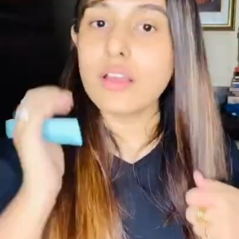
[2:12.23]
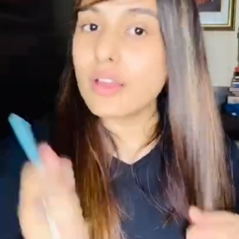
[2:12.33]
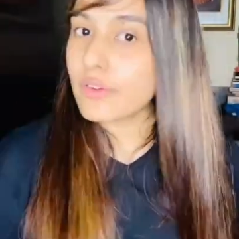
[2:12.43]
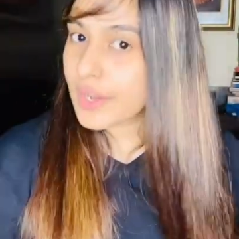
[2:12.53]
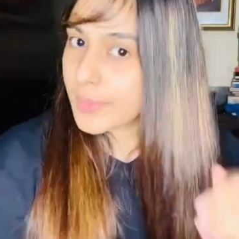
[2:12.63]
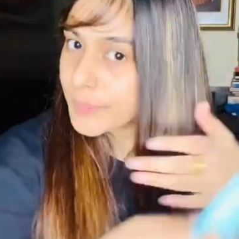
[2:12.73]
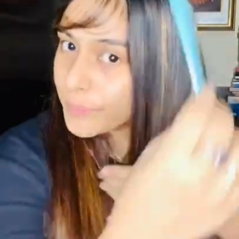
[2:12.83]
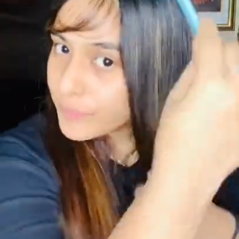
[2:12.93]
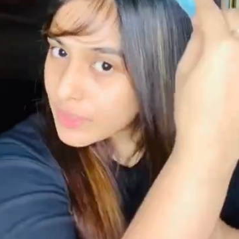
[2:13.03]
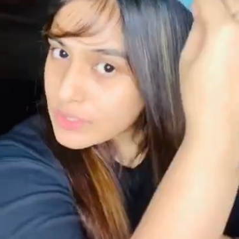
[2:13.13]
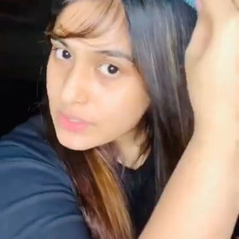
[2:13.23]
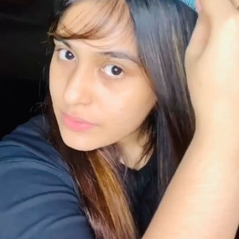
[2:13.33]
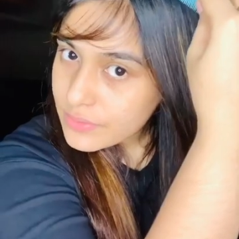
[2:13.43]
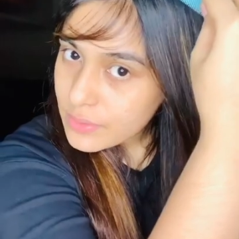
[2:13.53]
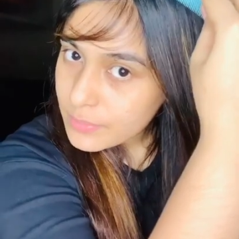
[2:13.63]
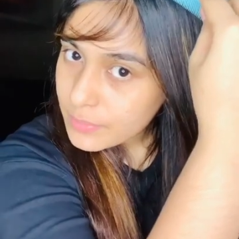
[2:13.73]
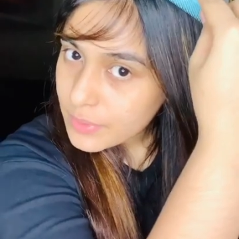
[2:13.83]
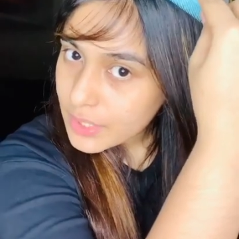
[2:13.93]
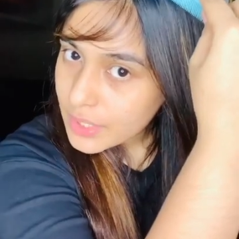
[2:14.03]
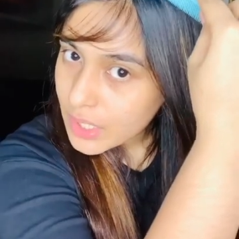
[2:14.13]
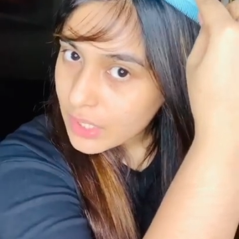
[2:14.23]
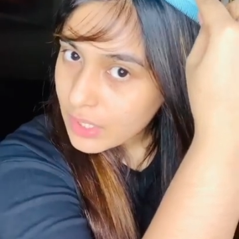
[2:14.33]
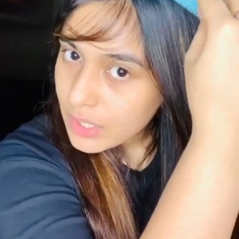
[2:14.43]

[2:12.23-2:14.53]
Okay. So from here,